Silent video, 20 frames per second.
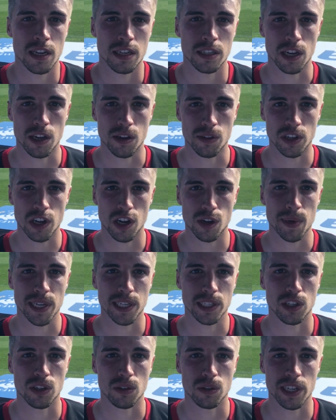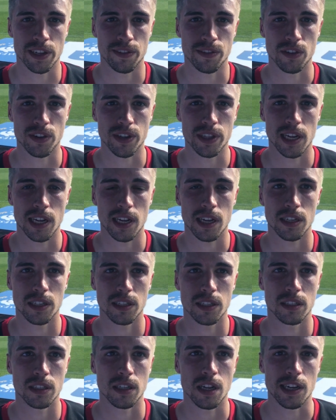So you've got to make sure if you're in that
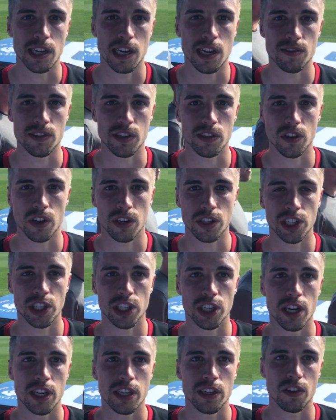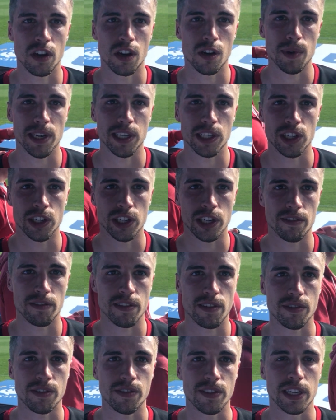starting 11, you've got your shirt, you've got to make sure you give
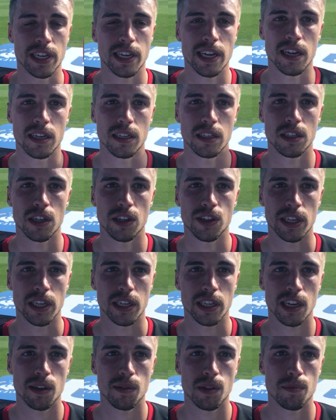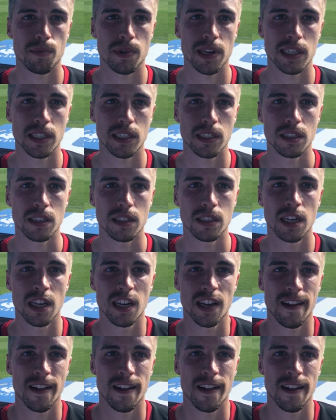everything you can so you can keep that place and